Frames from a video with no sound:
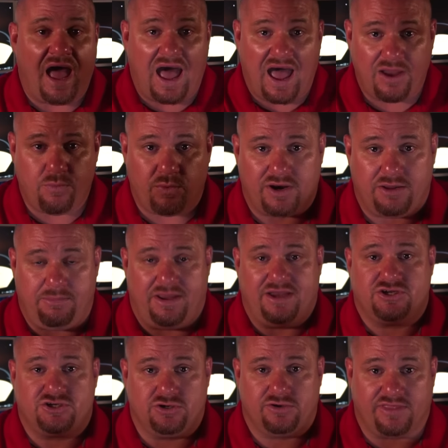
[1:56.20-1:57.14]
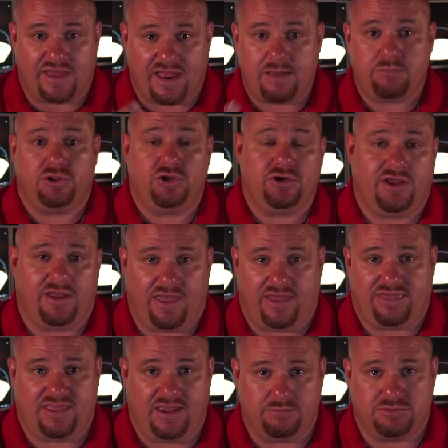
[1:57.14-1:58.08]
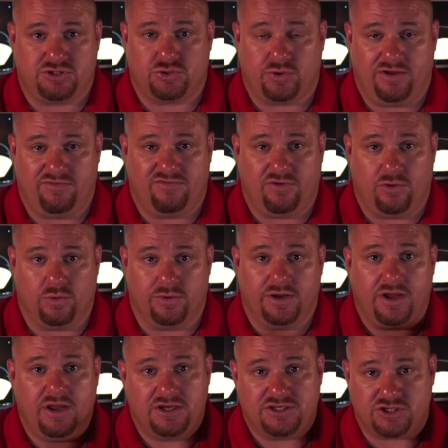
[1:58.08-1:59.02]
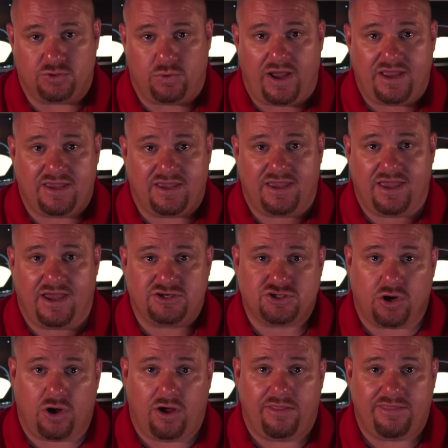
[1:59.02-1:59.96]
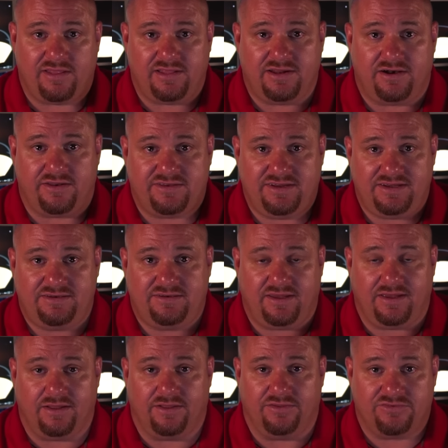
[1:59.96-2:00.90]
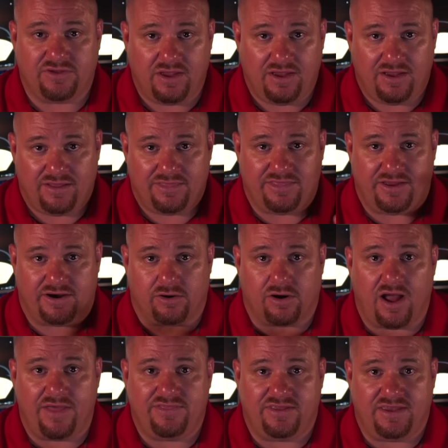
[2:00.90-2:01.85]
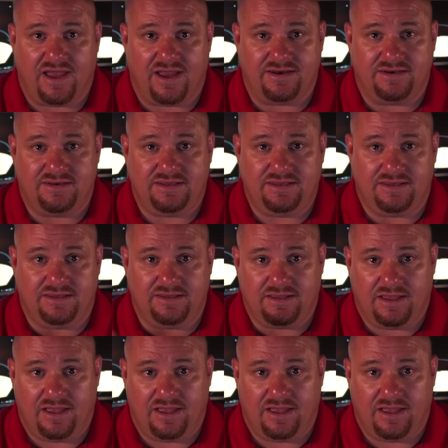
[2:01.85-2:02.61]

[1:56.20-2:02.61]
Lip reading: I want to make sure that I'm looking at them straight forward so I can catch all the little details that are on the ID